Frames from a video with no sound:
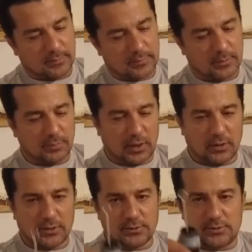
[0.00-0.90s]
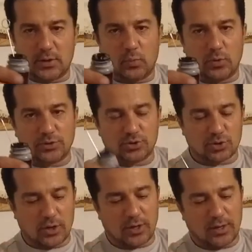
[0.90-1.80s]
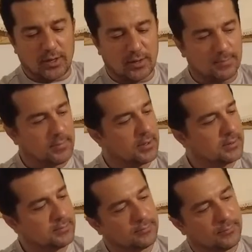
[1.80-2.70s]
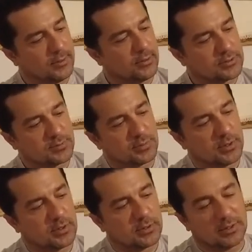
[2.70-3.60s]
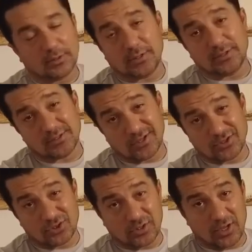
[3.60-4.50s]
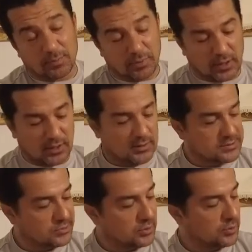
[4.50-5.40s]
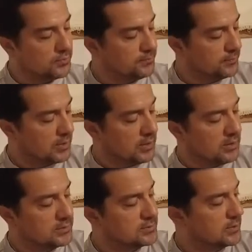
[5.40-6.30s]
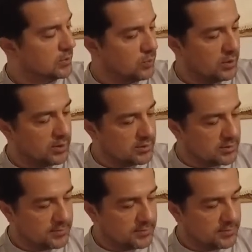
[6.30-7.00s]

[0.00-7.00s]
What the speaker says: The paint is somewhat dry, but when you spread it, it does actually apply, so I'll stick with it.